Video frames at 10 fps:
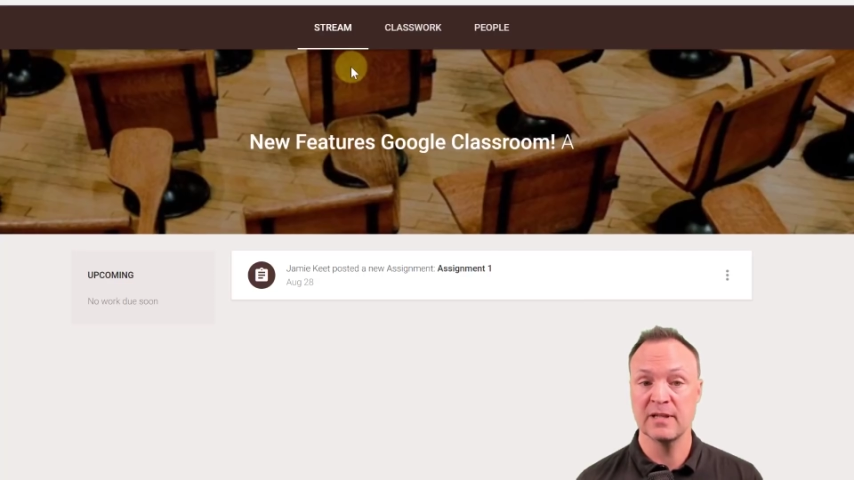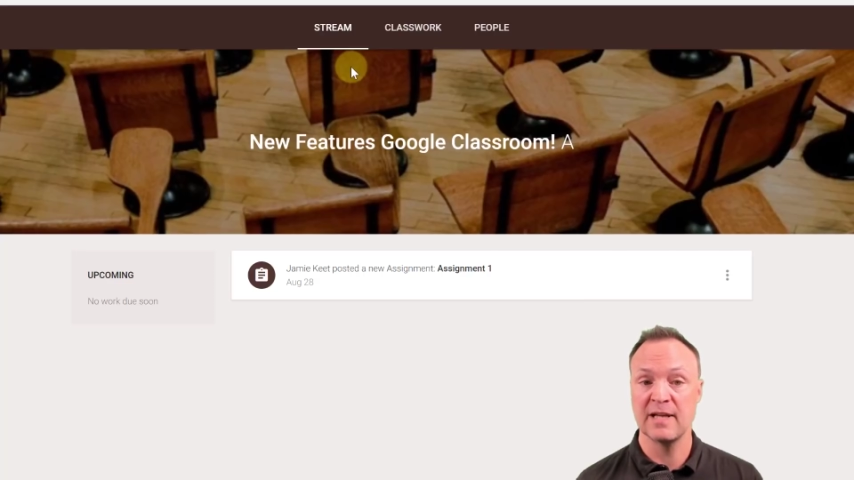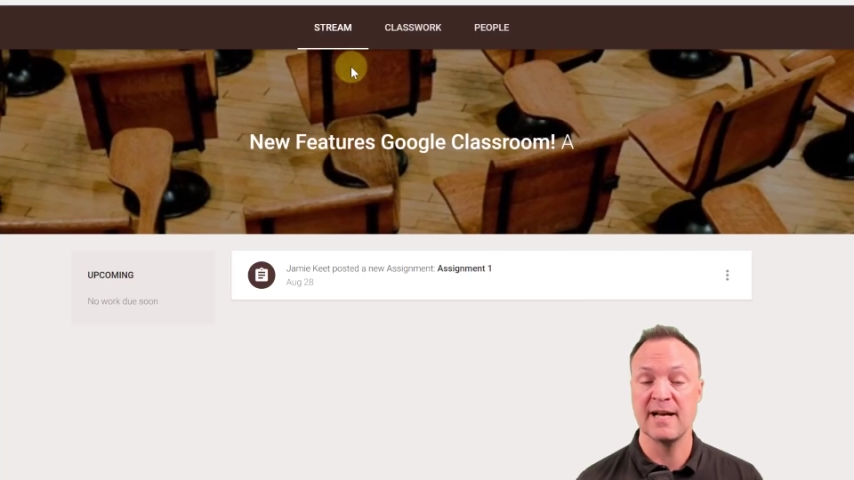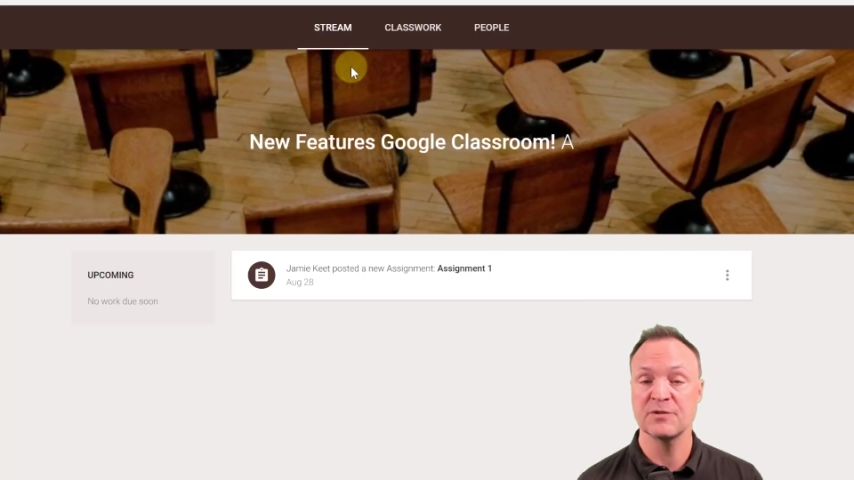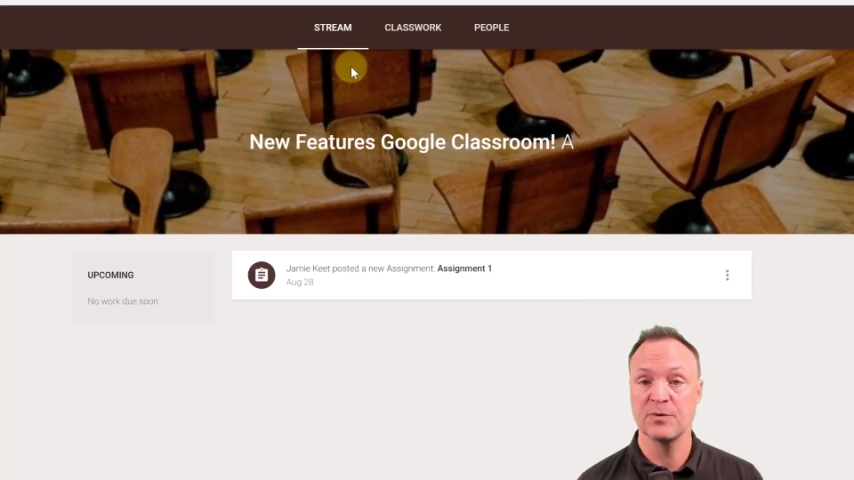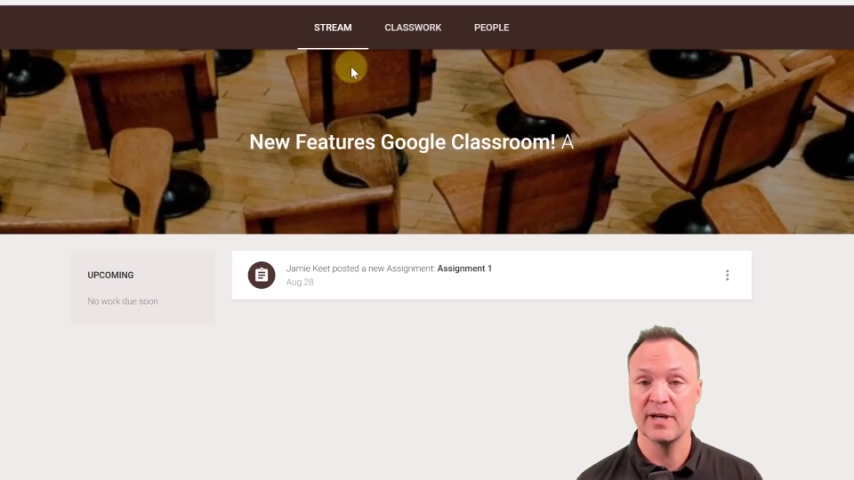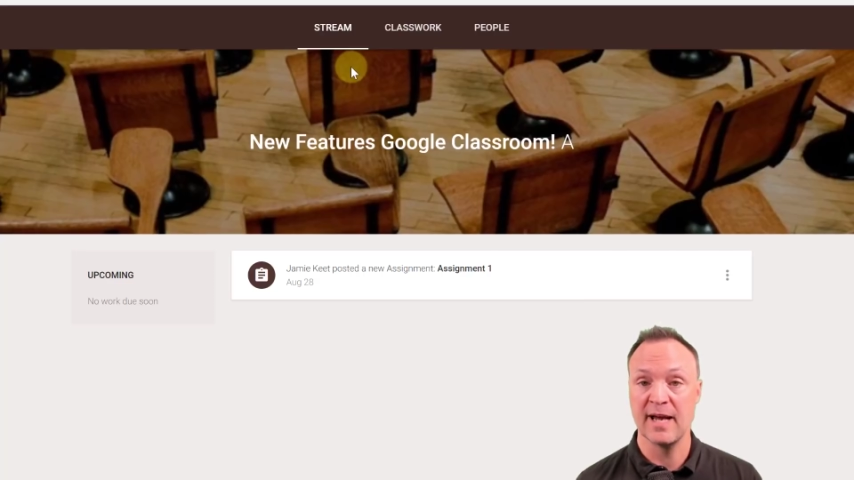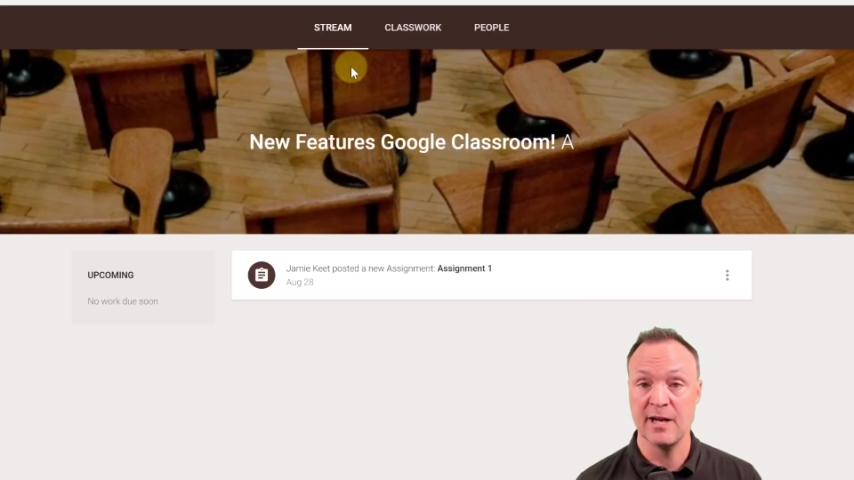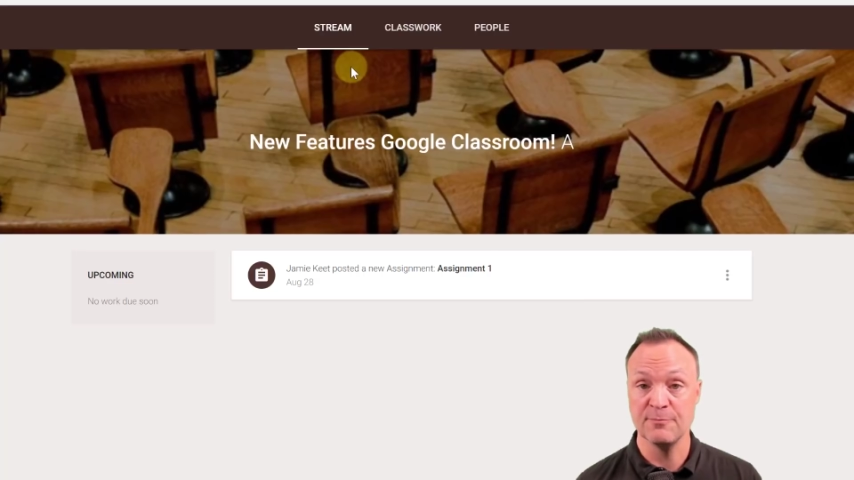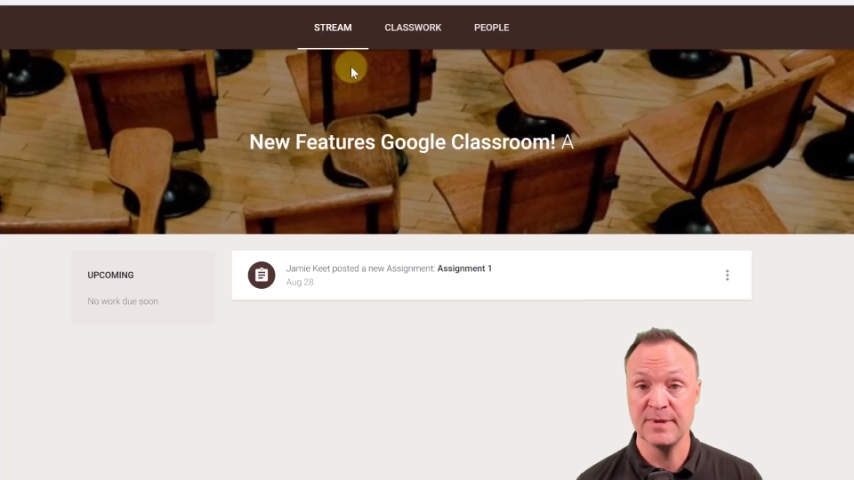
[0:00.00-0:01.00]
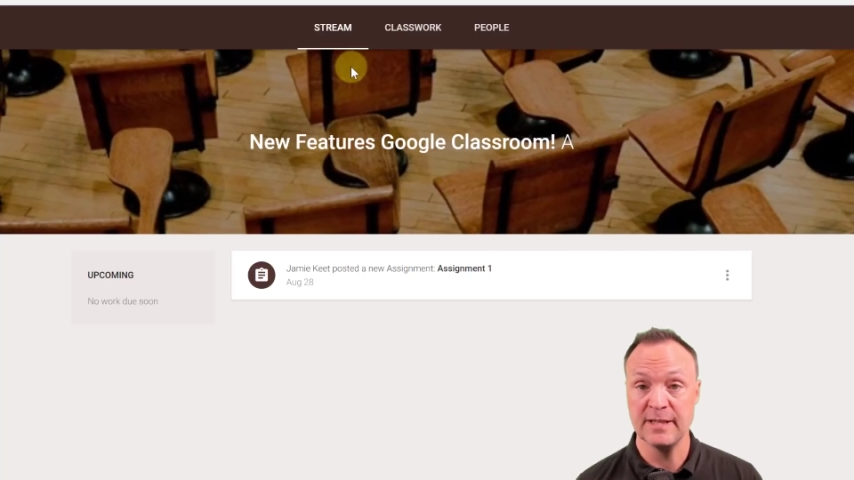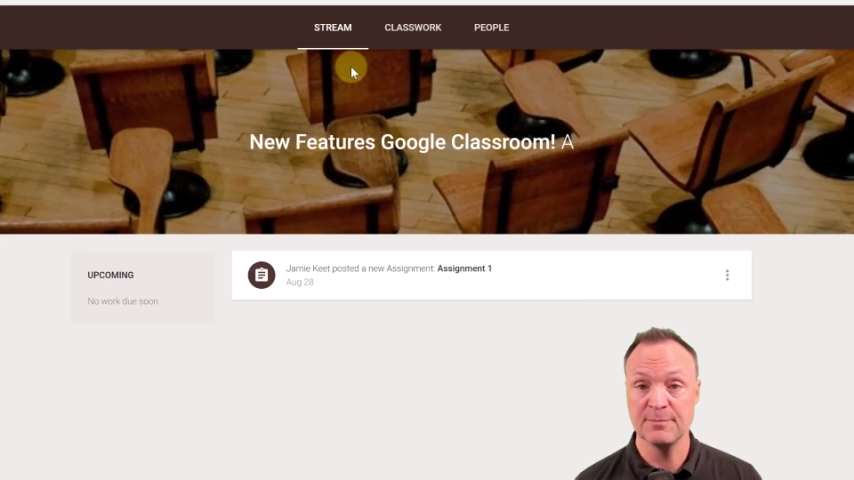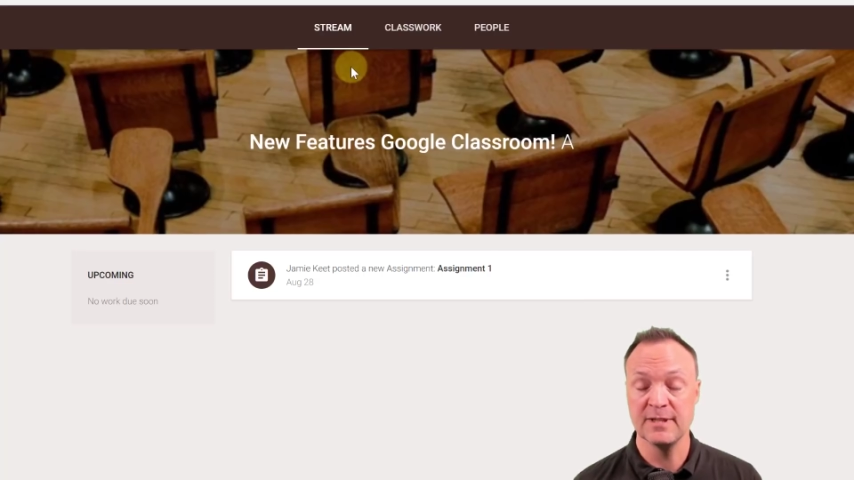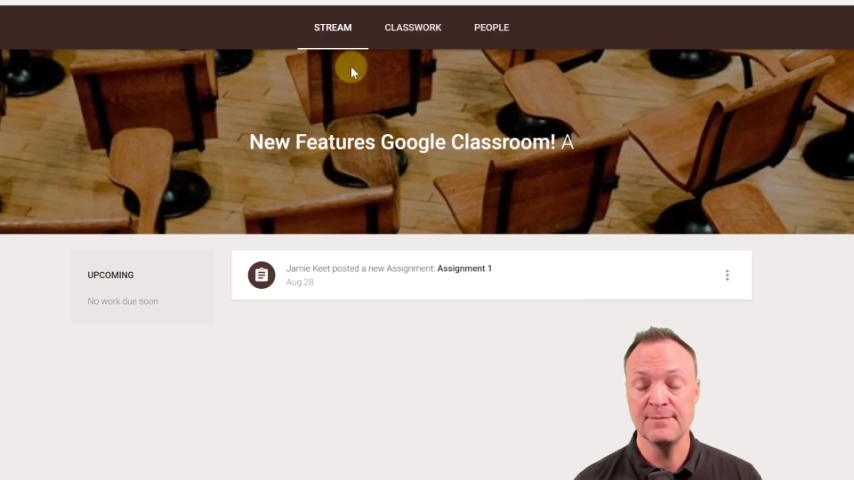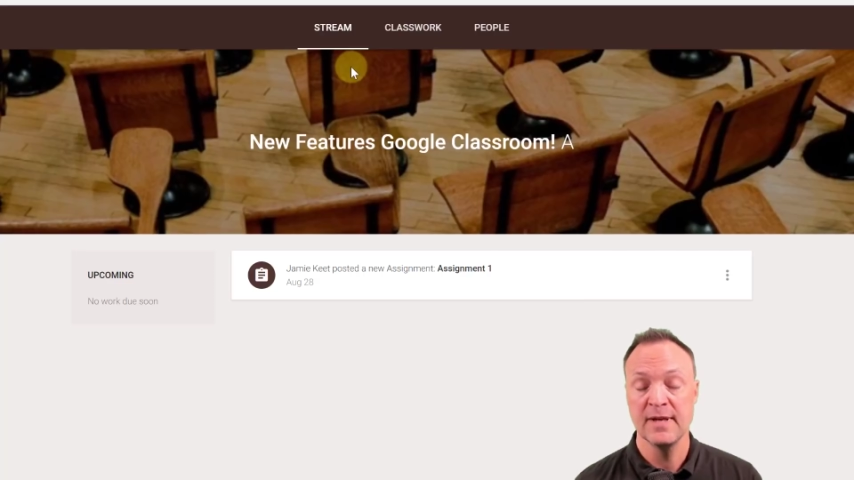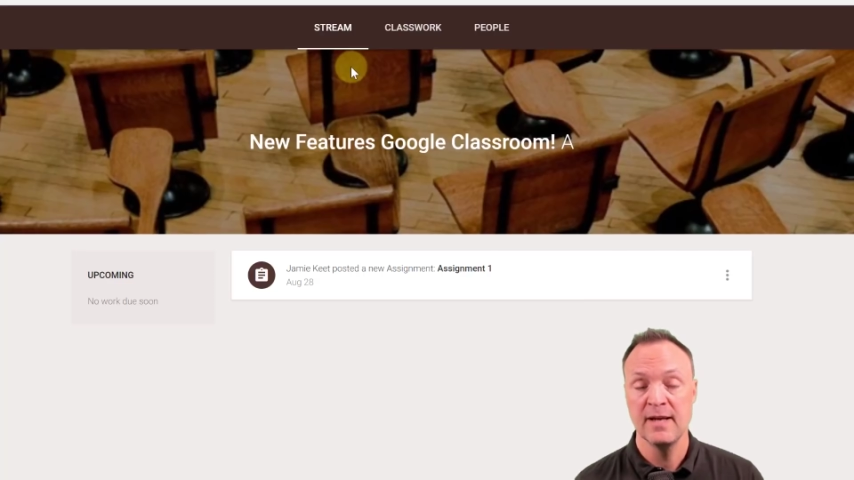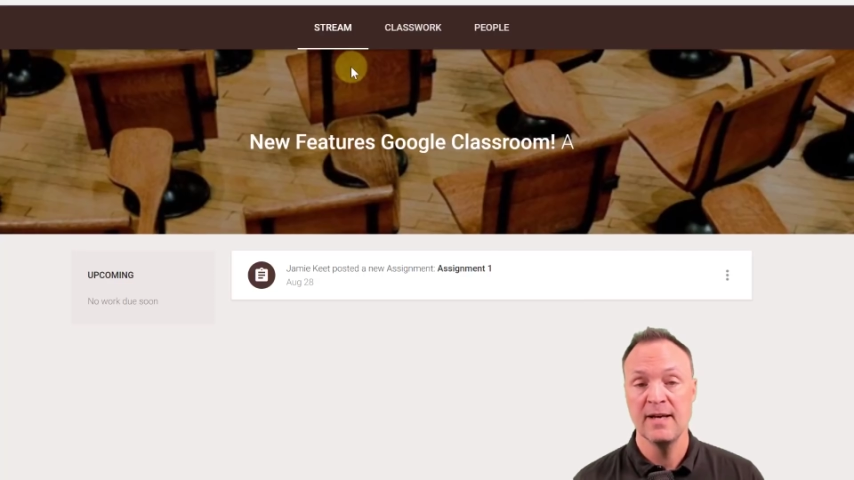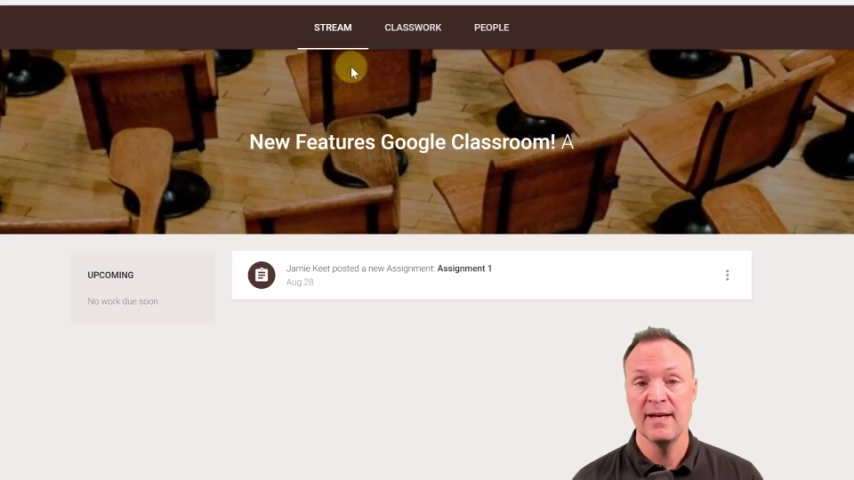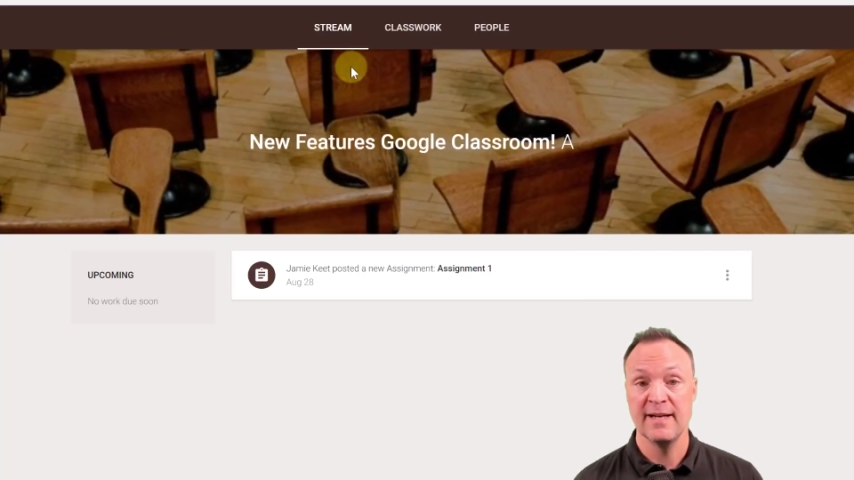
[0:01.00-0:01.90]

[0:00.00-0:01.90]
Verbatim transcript: classwork, and people.